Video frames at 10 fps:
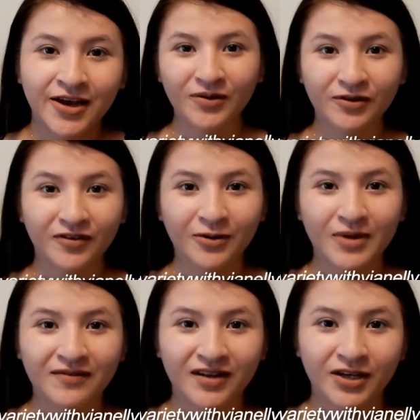Or if you
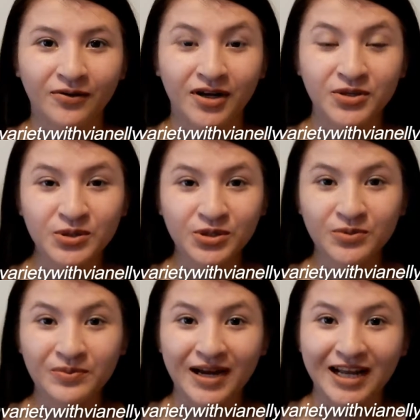found my video on
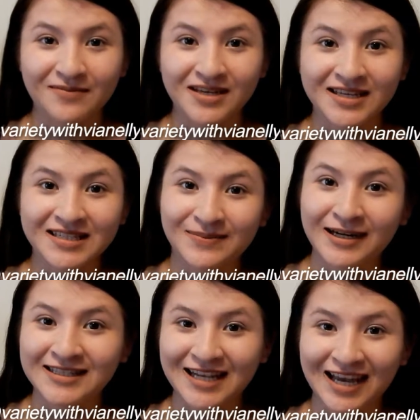YouTube, my name is
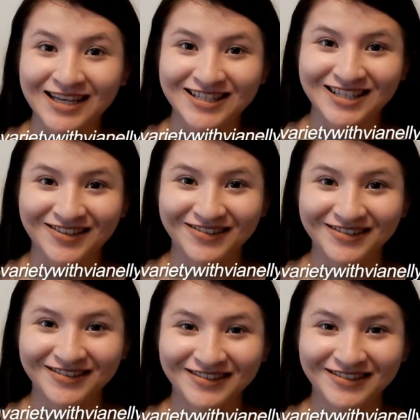Marisela Castillo.